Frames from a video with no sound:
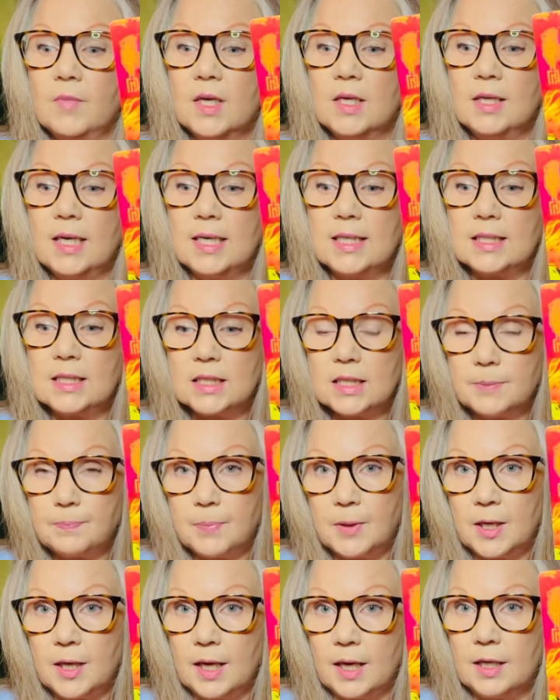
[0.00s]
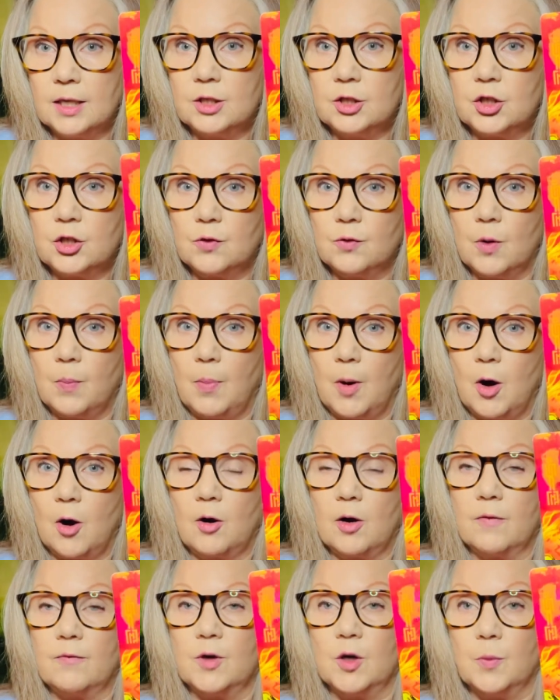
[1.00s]
like dipping into a
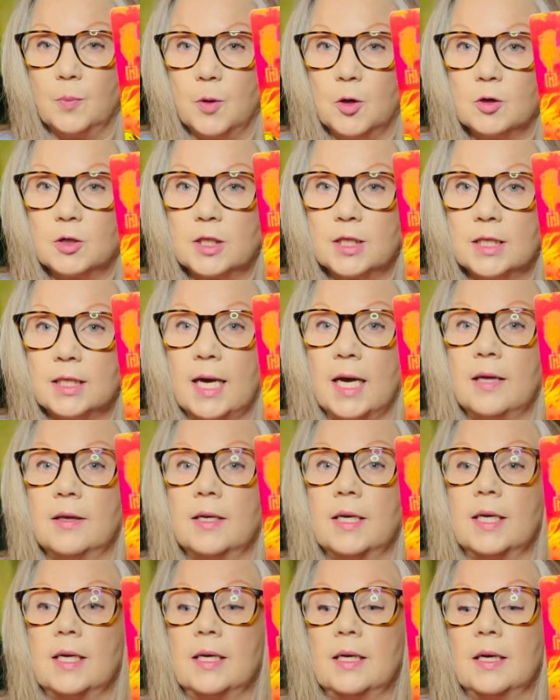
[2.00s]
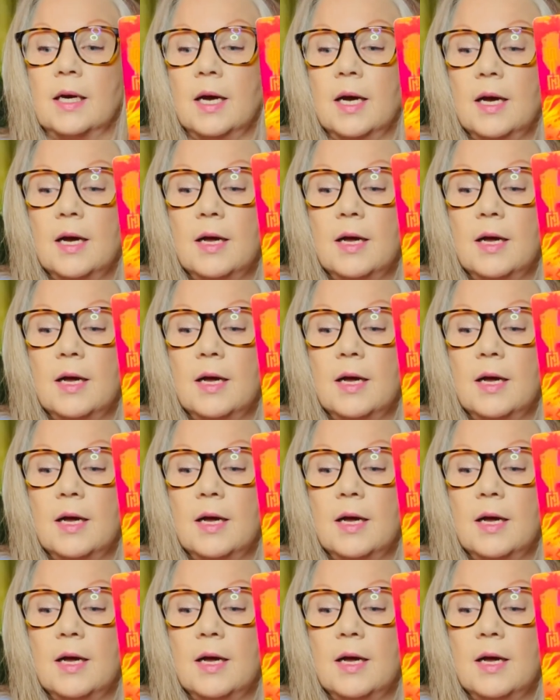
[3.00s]
part of your personality